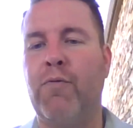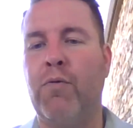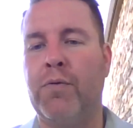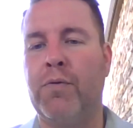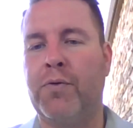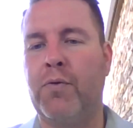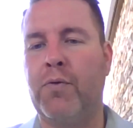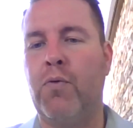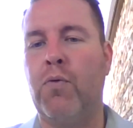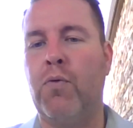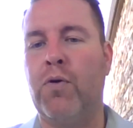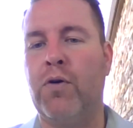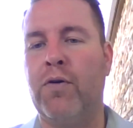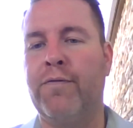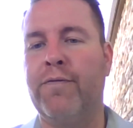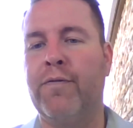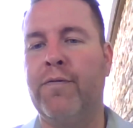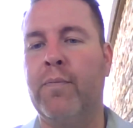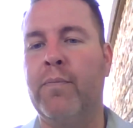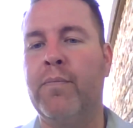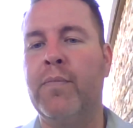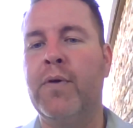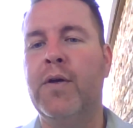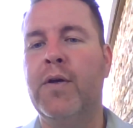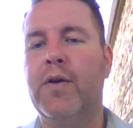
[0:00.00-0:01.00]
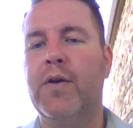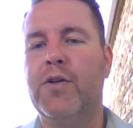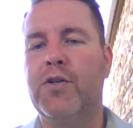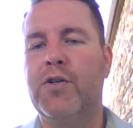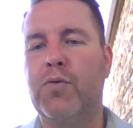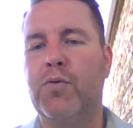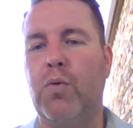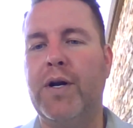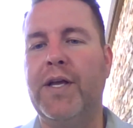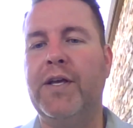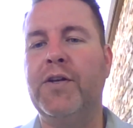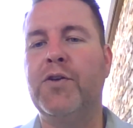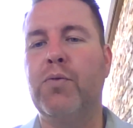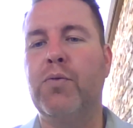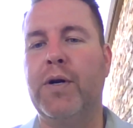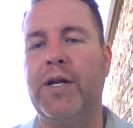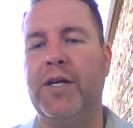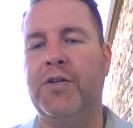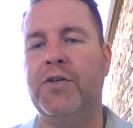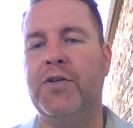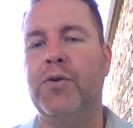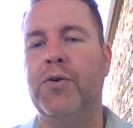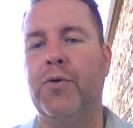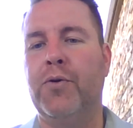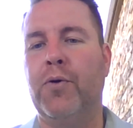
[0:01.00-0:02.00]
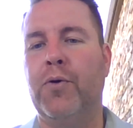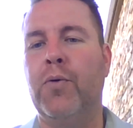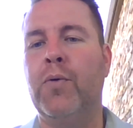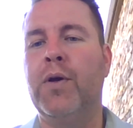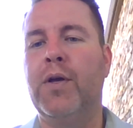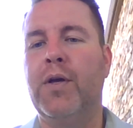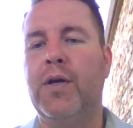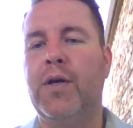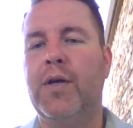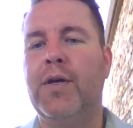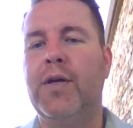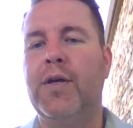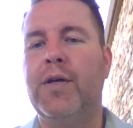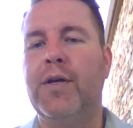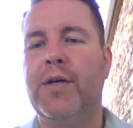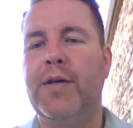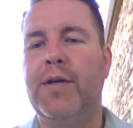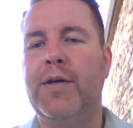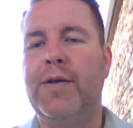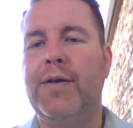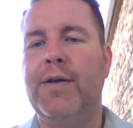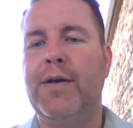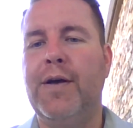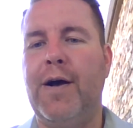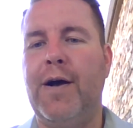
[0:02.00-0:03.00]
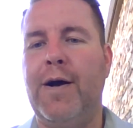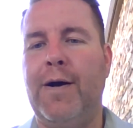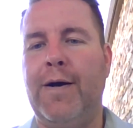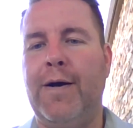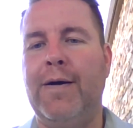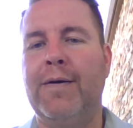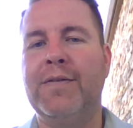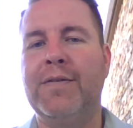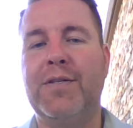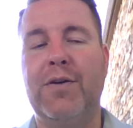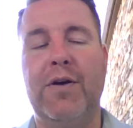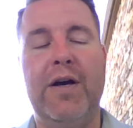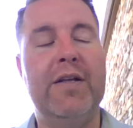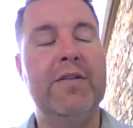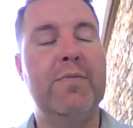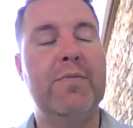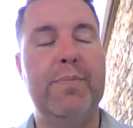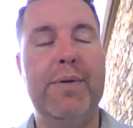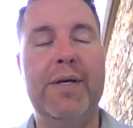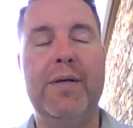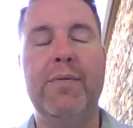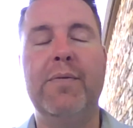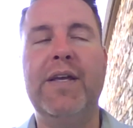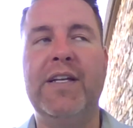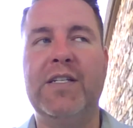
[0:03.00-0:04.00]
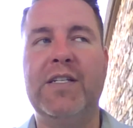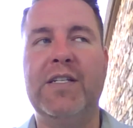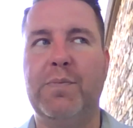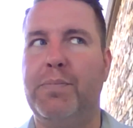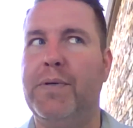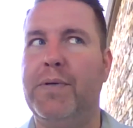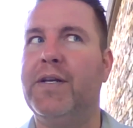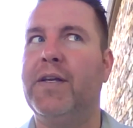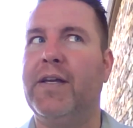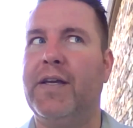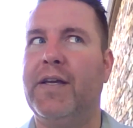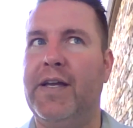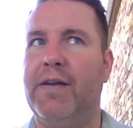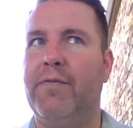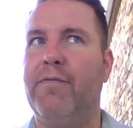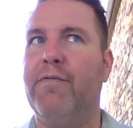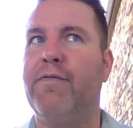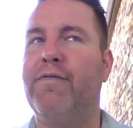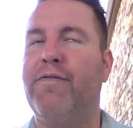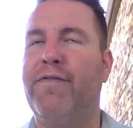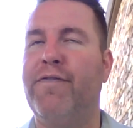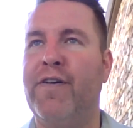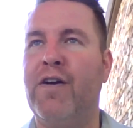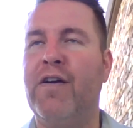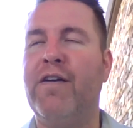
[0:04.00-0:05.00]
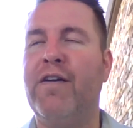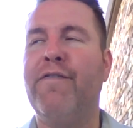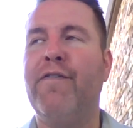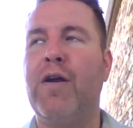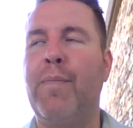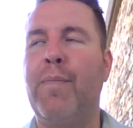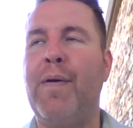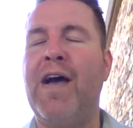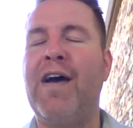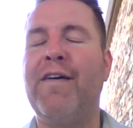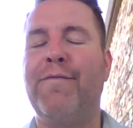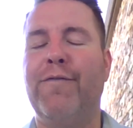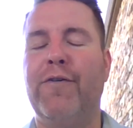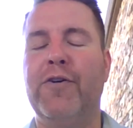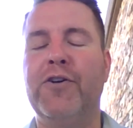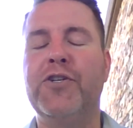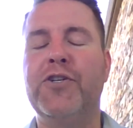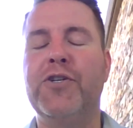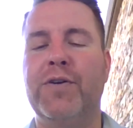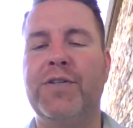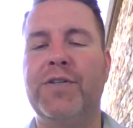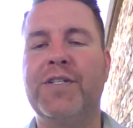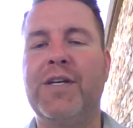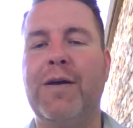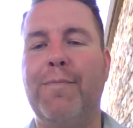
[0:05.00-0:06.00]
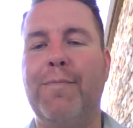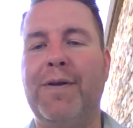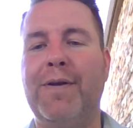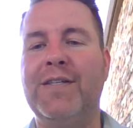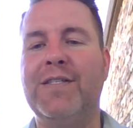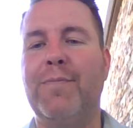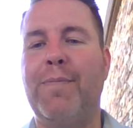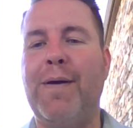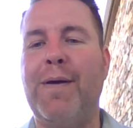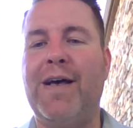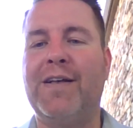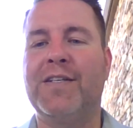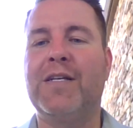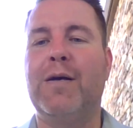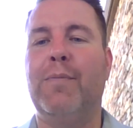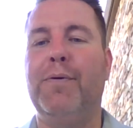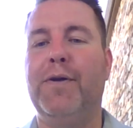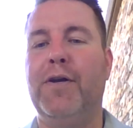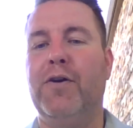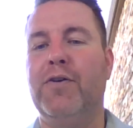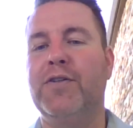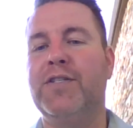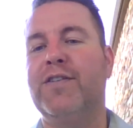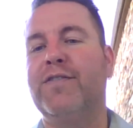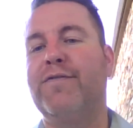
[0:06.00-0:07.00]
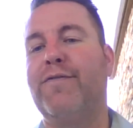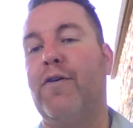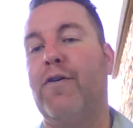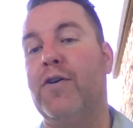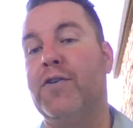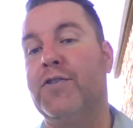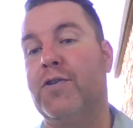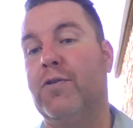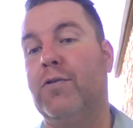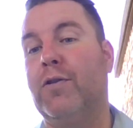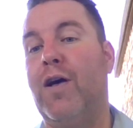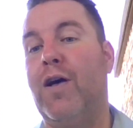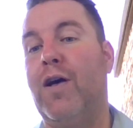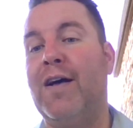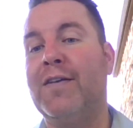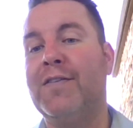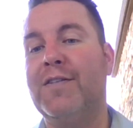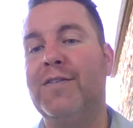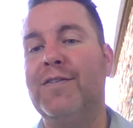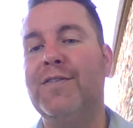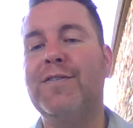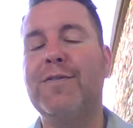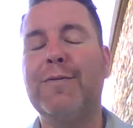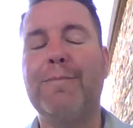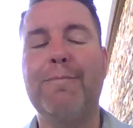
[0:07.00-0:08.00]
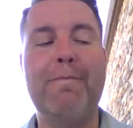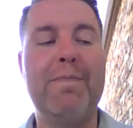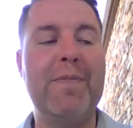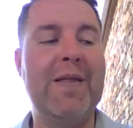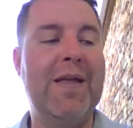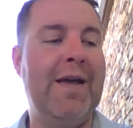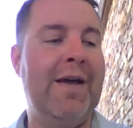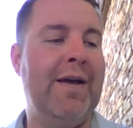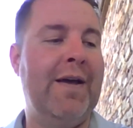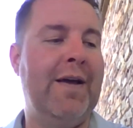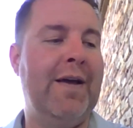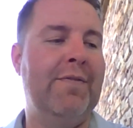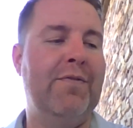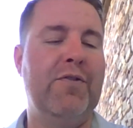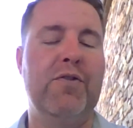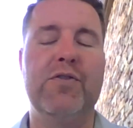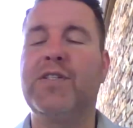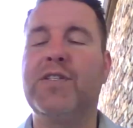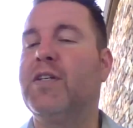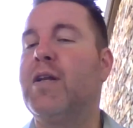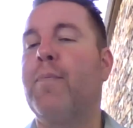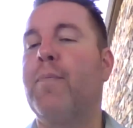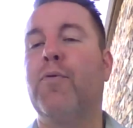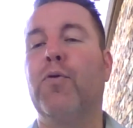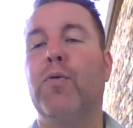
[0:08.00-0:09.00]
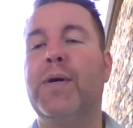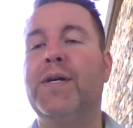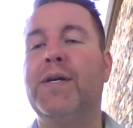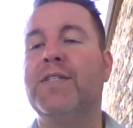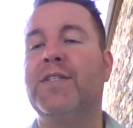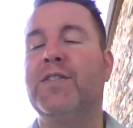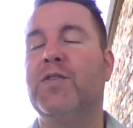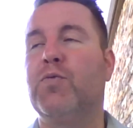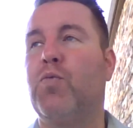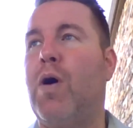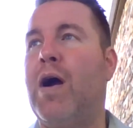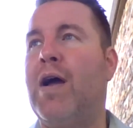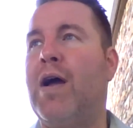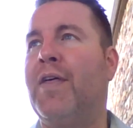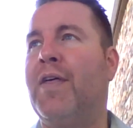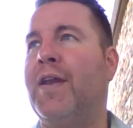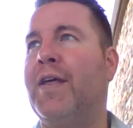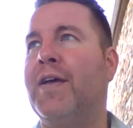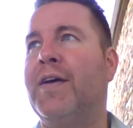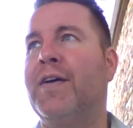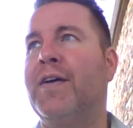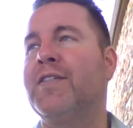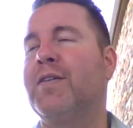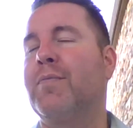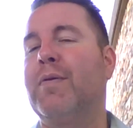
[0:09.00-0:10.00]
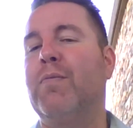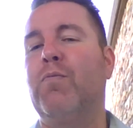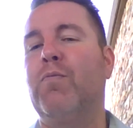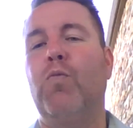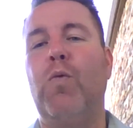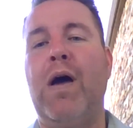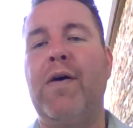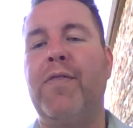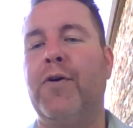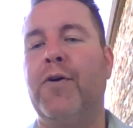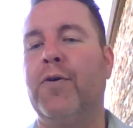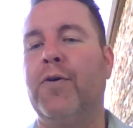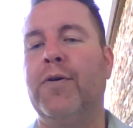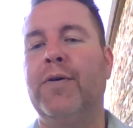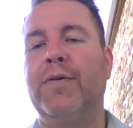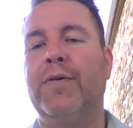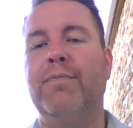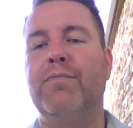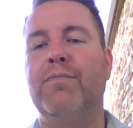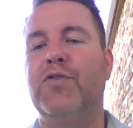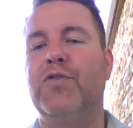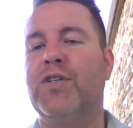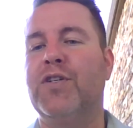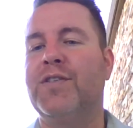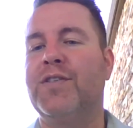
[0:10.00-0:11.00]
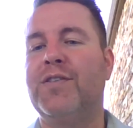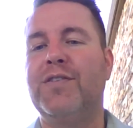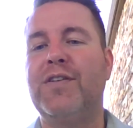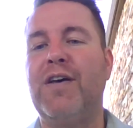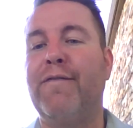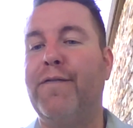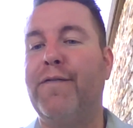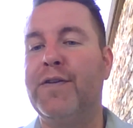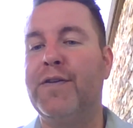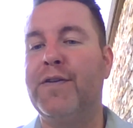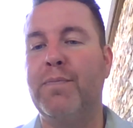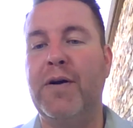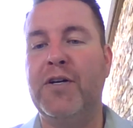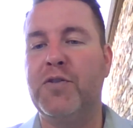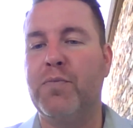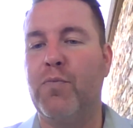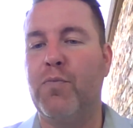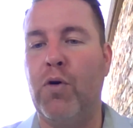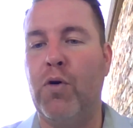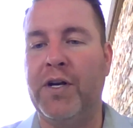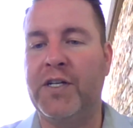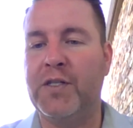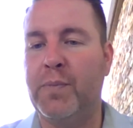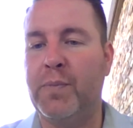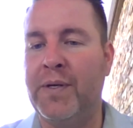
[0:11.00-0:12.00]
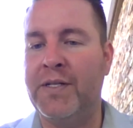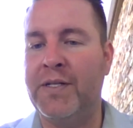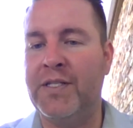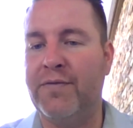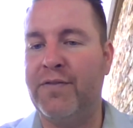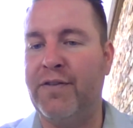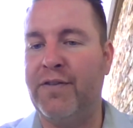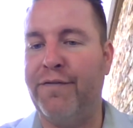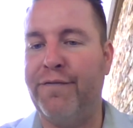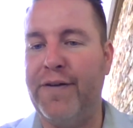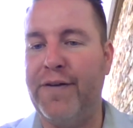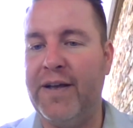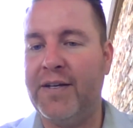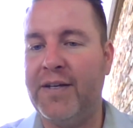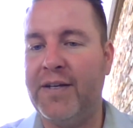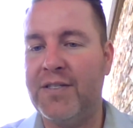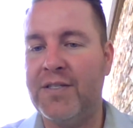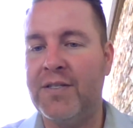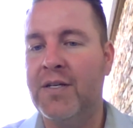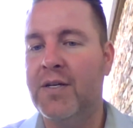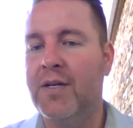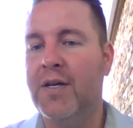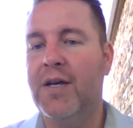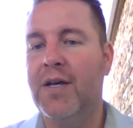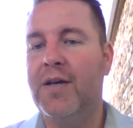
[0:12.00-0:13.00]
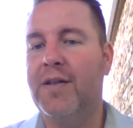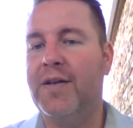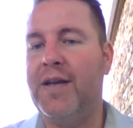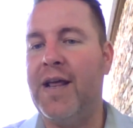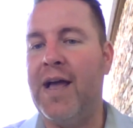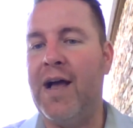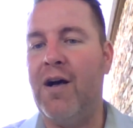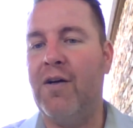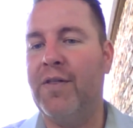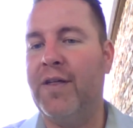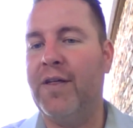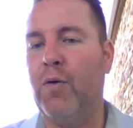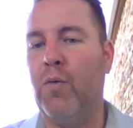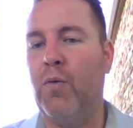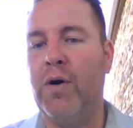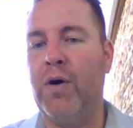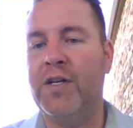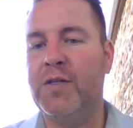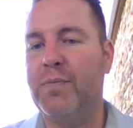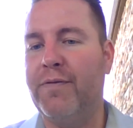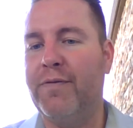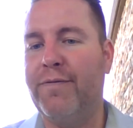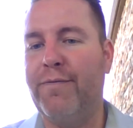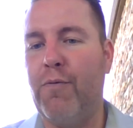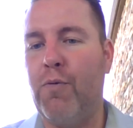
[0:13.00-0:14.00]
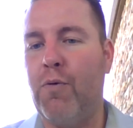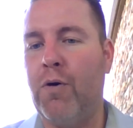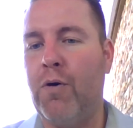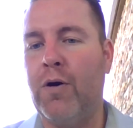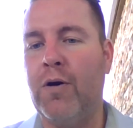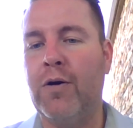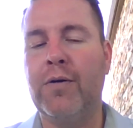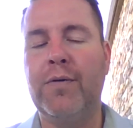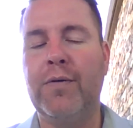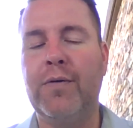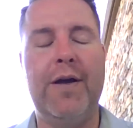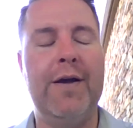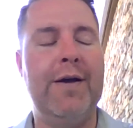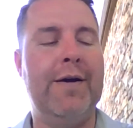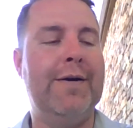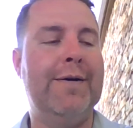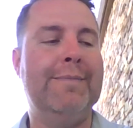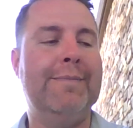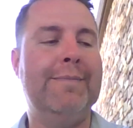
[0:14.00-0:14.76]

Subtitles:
in fourth quarter from 2022. So it's been very, very bad for insurance companies the past couple of years as far as their losses. And there's a number of reasons why that is. Weather, just stuff is much more expensive to fix now than it was before.